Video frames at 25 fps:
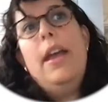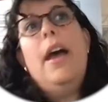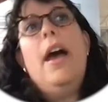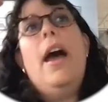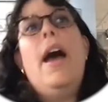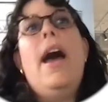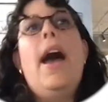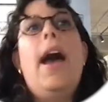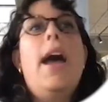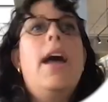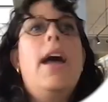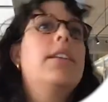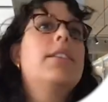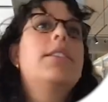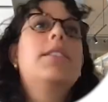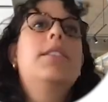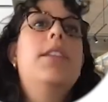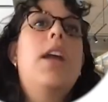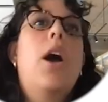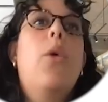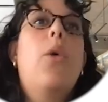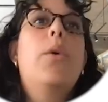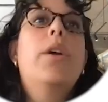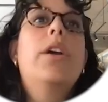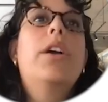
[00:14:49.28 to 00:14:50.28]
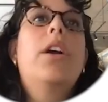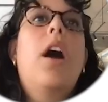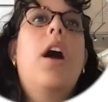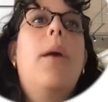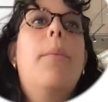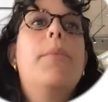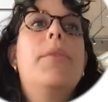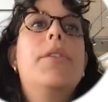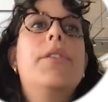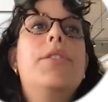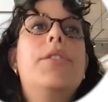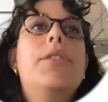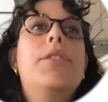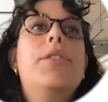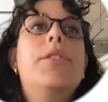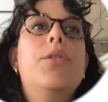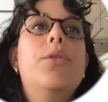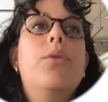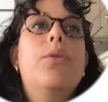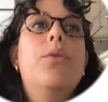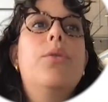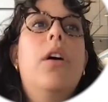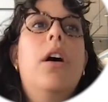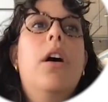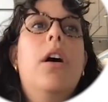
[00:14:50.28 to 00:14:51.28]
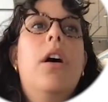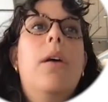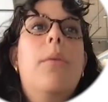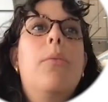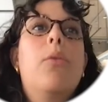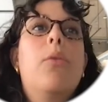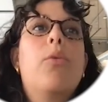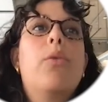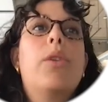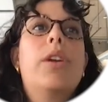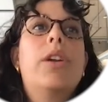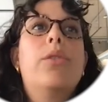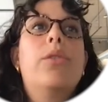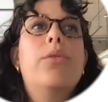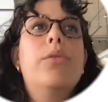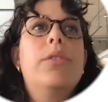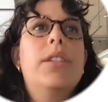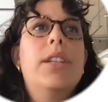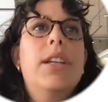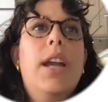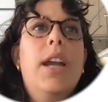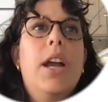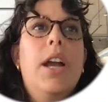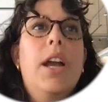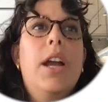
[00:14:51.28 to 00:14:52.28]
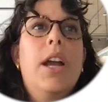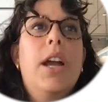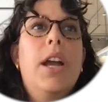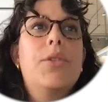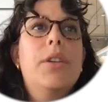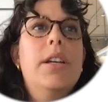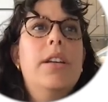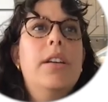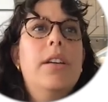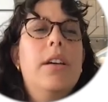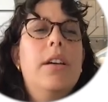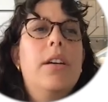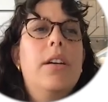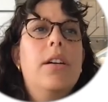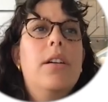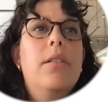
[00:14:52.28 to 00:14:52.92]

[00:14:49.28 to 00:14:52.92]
And now we come to recruiting, actually.